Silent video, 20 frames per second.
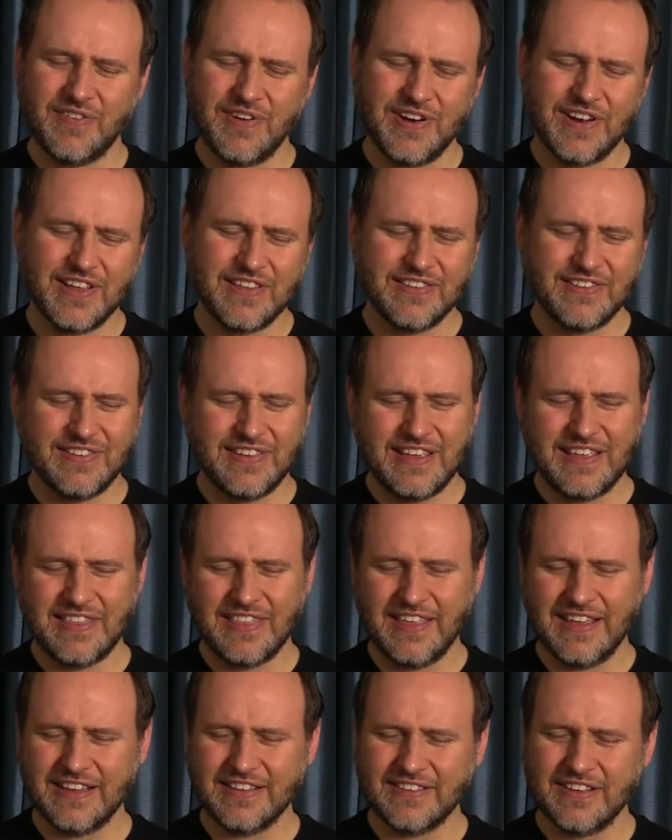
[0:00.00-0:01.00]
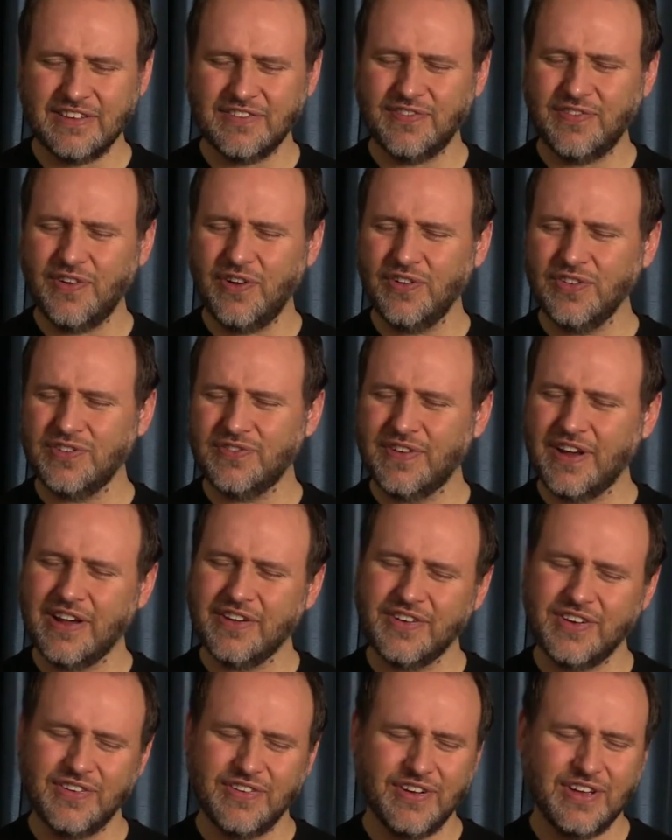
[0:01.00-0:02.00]
where you can see things unfold
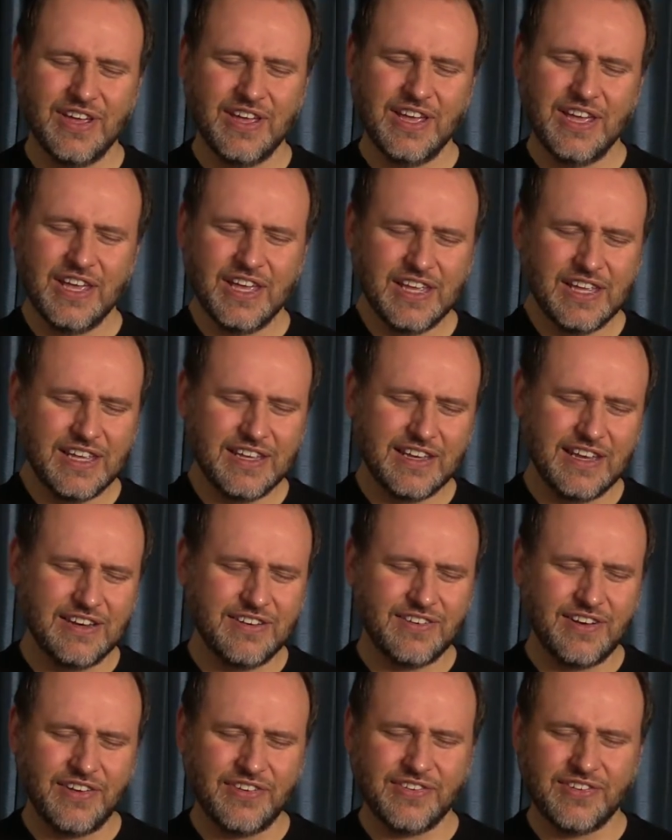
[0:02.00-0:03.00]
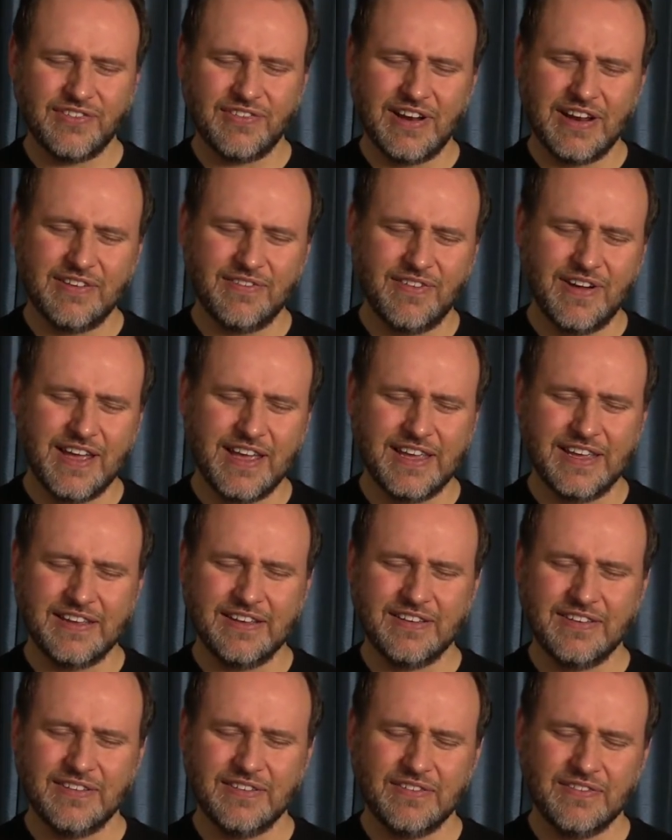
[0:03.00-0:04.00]
around you in just the right way.